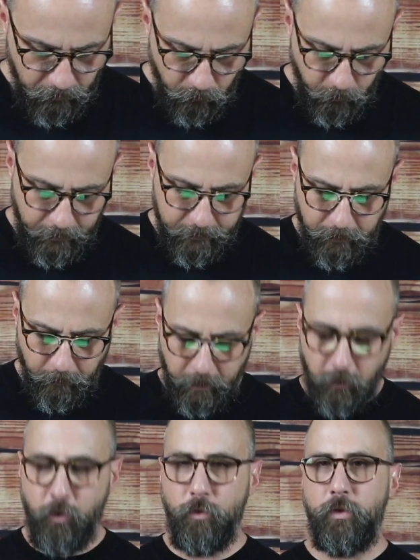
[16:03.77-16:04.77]
We need
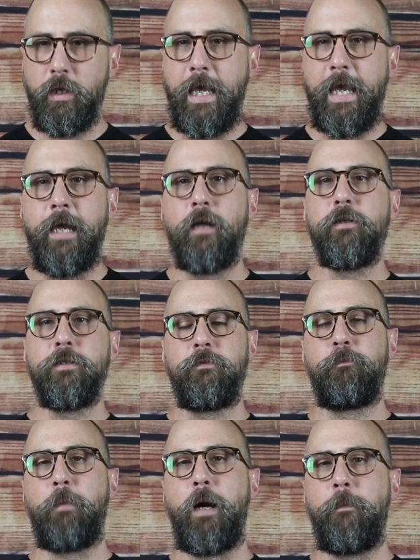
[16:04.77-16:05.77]
somebody who
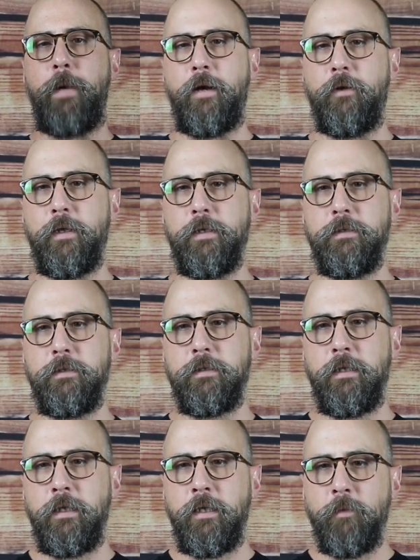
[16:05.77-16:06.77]
cares about
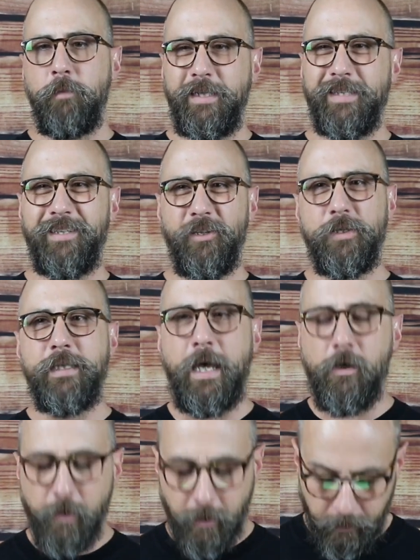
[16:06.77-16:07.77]
us, but doesn't look
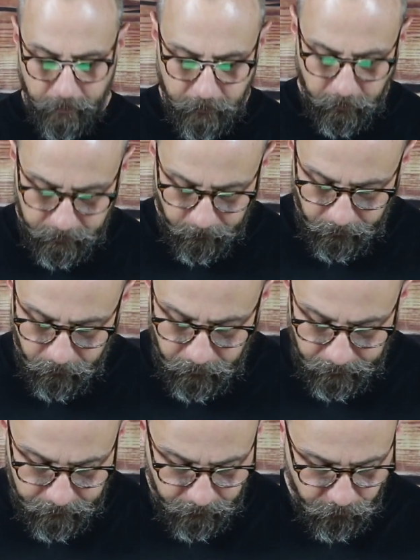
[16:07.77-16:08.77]
down on us. Somebody who
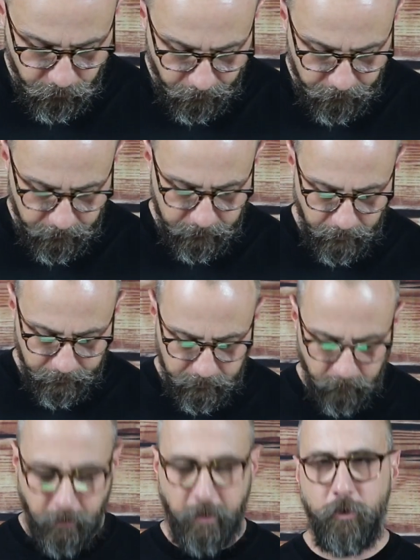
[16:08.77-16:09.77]
doesn't judge us. Not
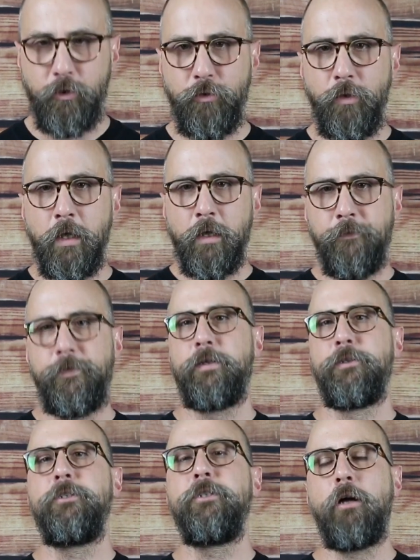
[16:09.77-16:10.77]
somebody who
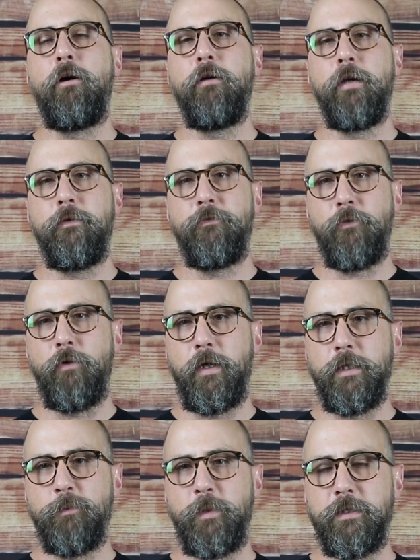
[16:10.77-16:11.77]
feels sorry for
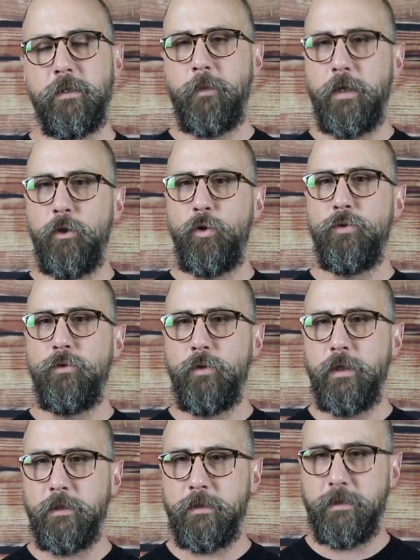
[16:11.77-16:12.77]
us, but somebody who
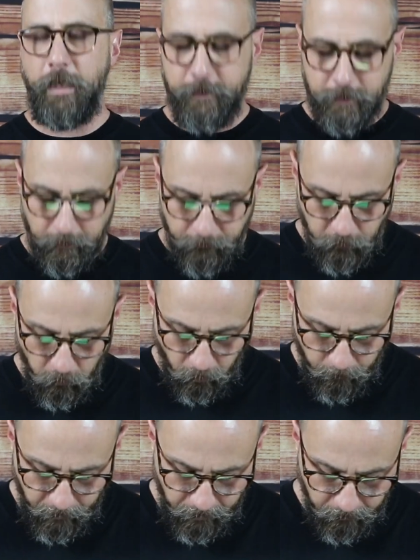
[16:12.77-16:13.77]
is sensitive to
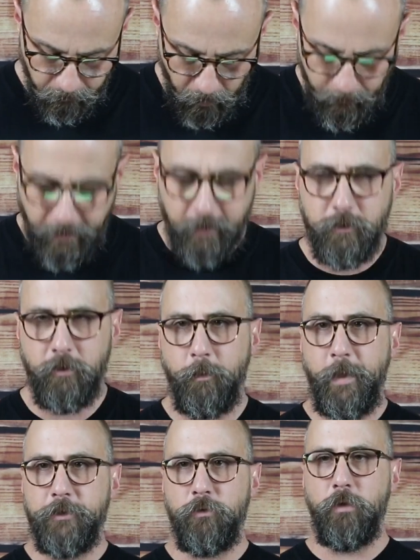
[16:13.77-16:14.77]
our pain. My pastor,
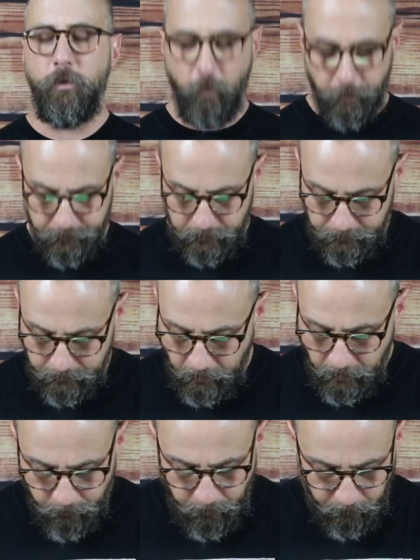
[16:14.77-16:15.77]
Pastor Rick Warren, says,
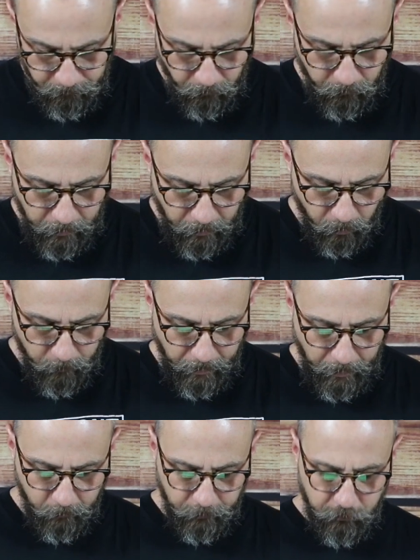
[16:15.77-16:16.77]
people don't care about
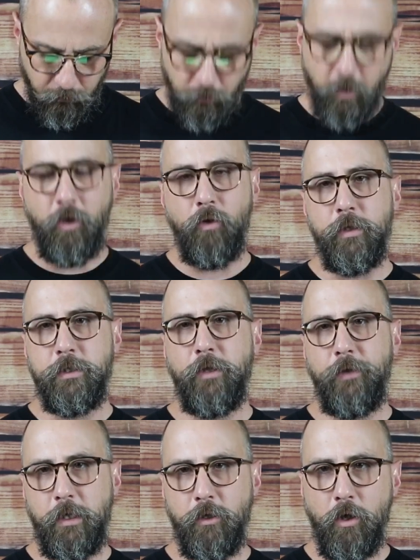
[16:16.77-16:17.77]
how much you know until
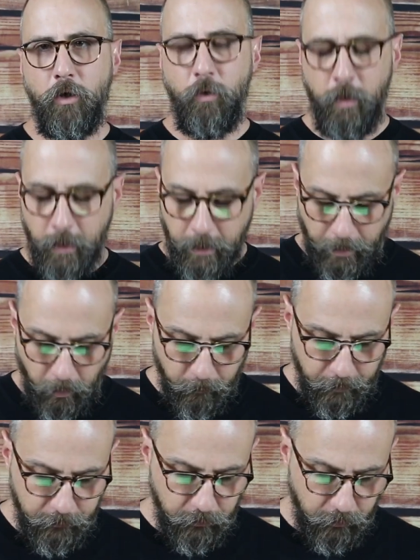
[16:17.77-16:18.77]
they know how
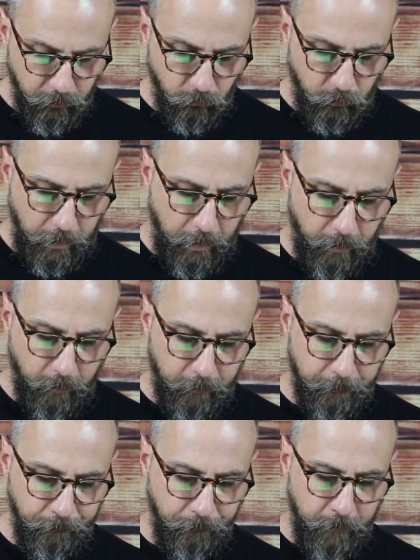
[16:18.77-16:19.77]
much you
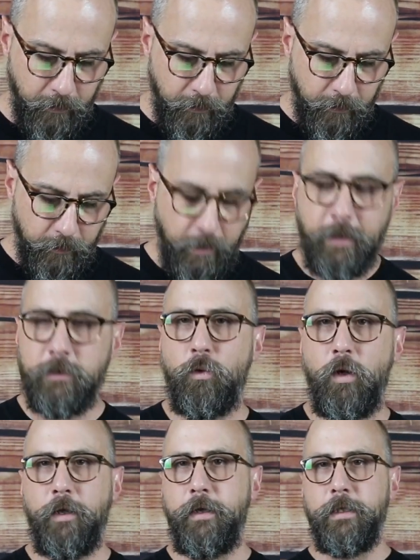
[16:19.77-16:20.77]
care. The next
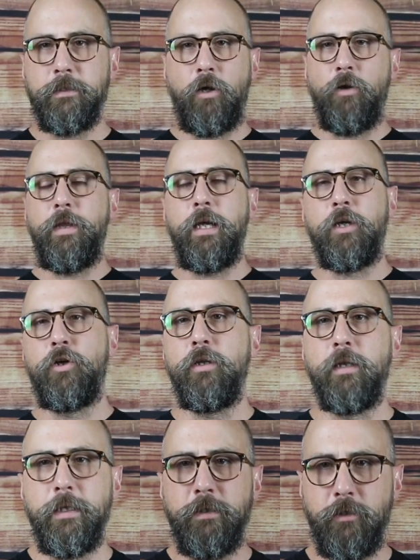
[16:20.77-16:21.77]
quality is, are they a
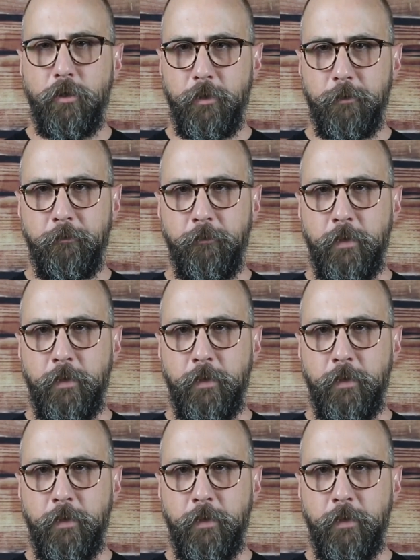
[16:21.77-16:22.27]
good listener?